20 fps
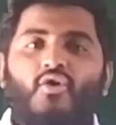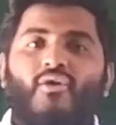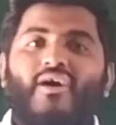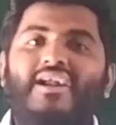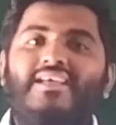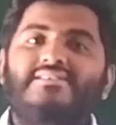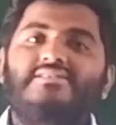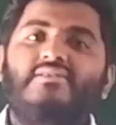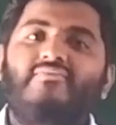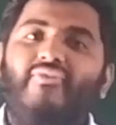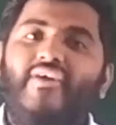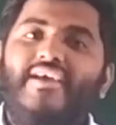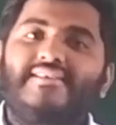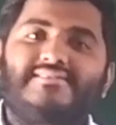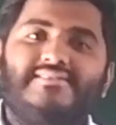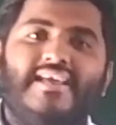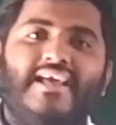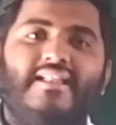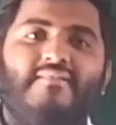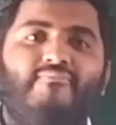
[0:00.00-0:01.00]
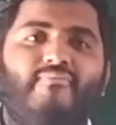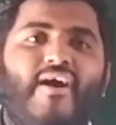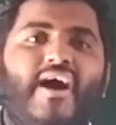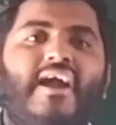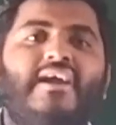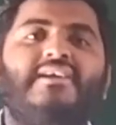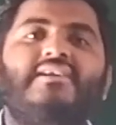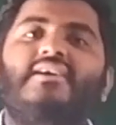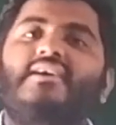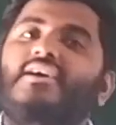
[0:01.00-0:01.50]
What is the facial
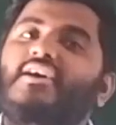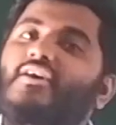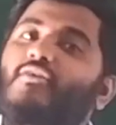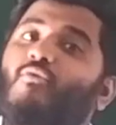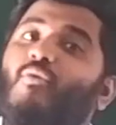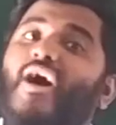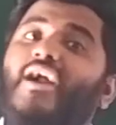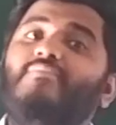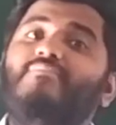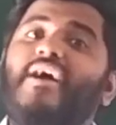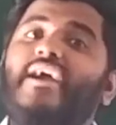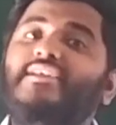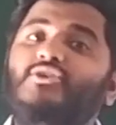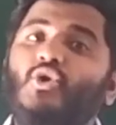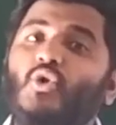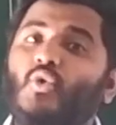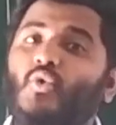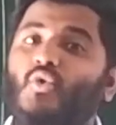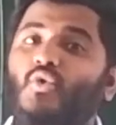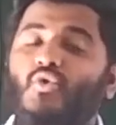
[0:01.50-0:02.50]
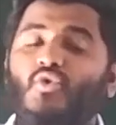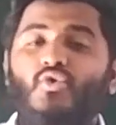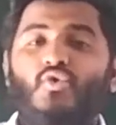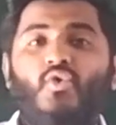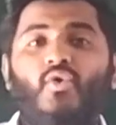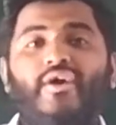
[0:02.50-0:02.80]
part? 1 by 2.